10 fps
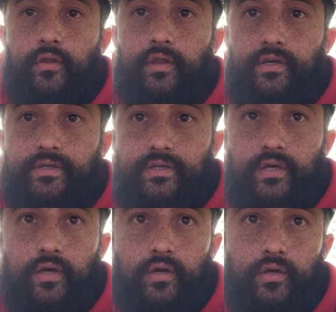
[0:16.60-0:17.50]
This
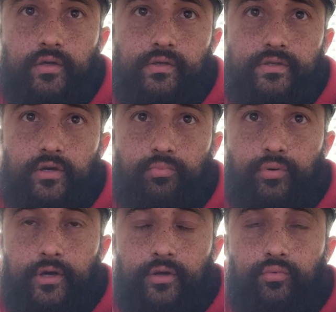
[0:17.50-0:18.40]
is a
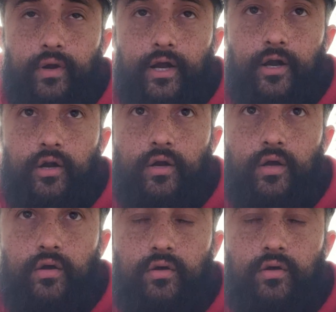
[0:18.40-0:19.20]
pretty rare